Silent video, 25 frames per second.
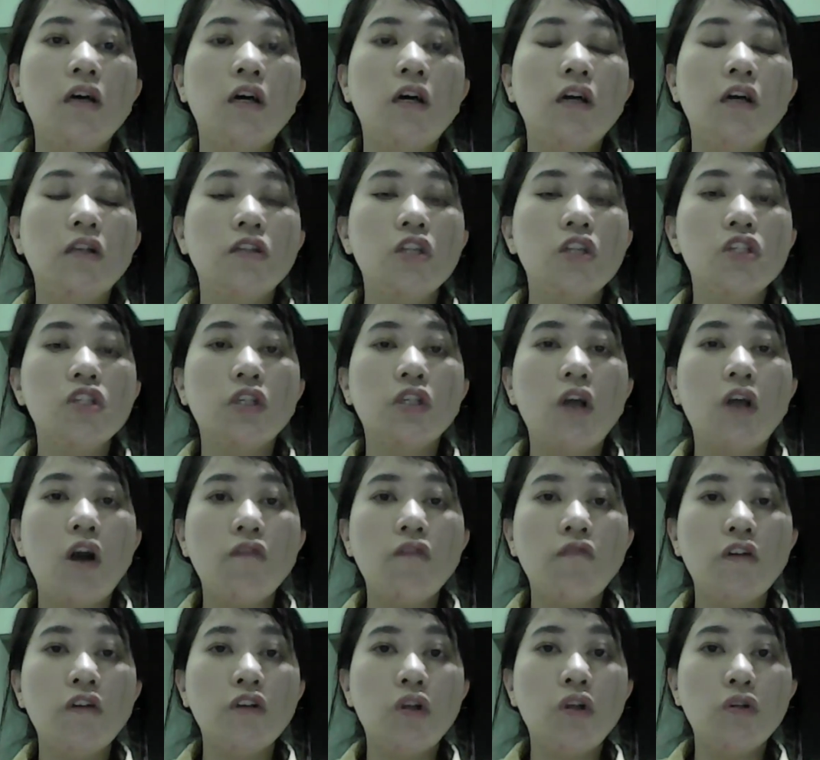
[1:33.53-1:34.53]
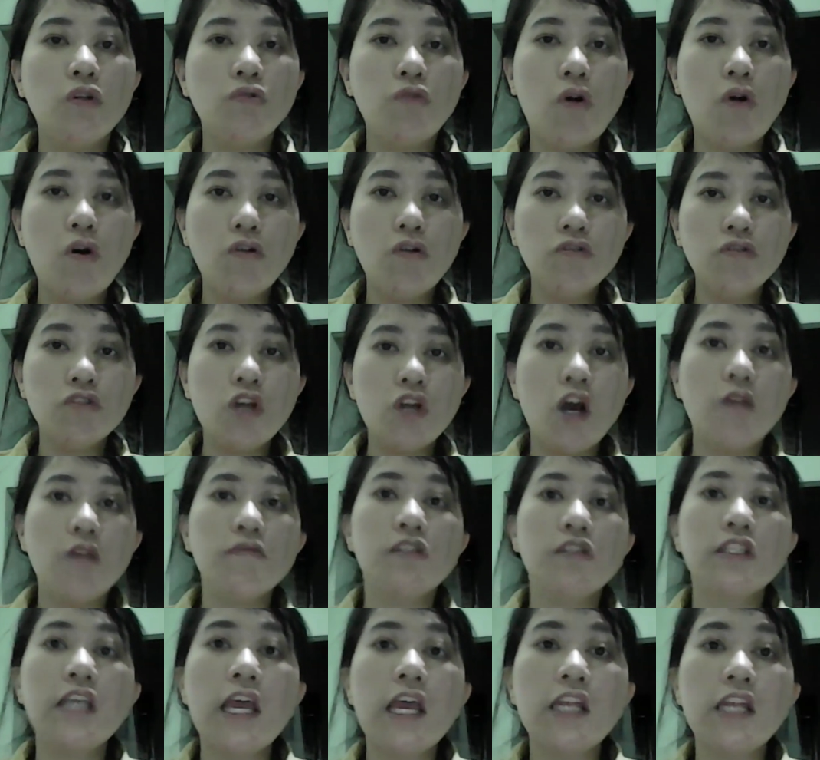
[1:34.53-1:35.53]
discover the role of
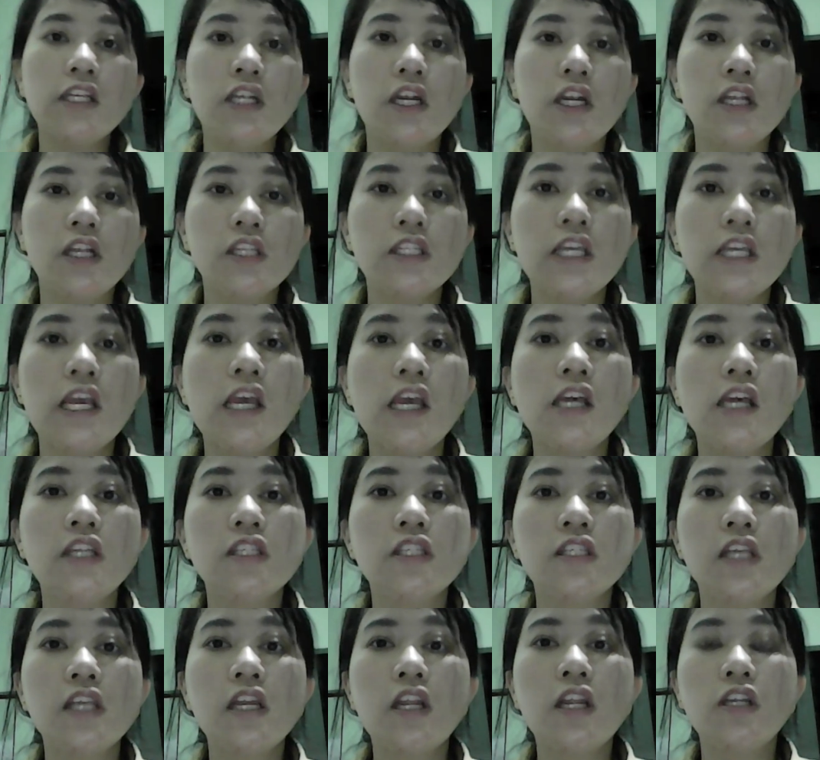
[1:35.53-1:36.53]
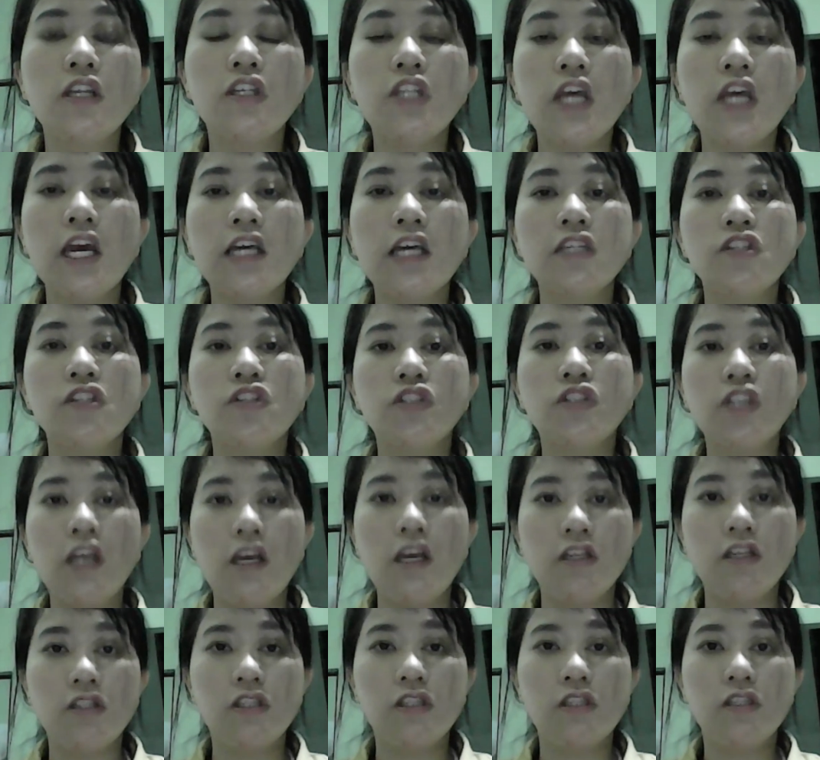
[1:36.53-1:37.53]
standards in standardized
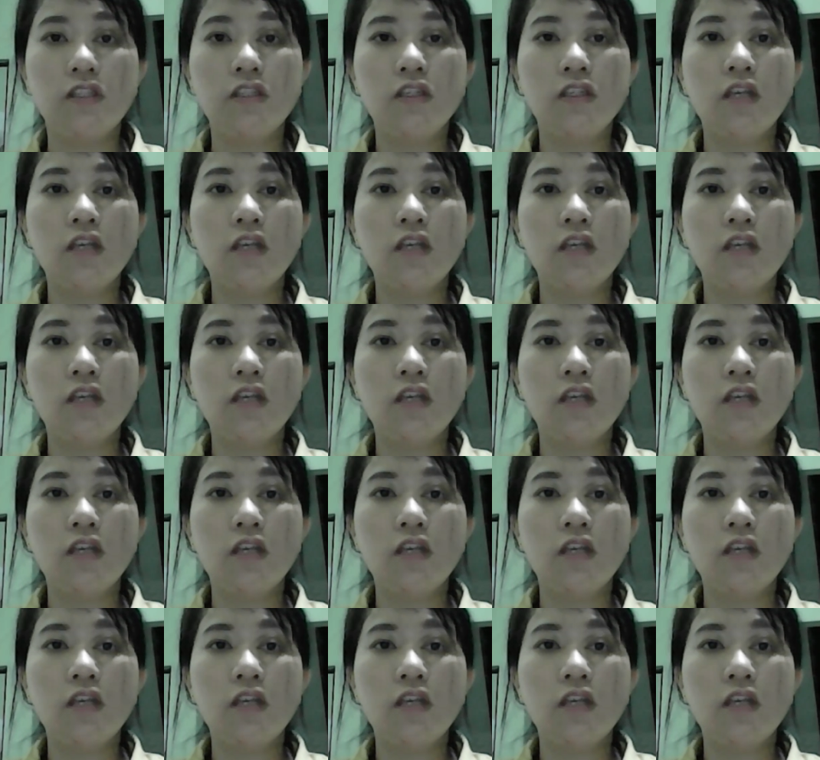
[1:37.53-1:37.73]
tests.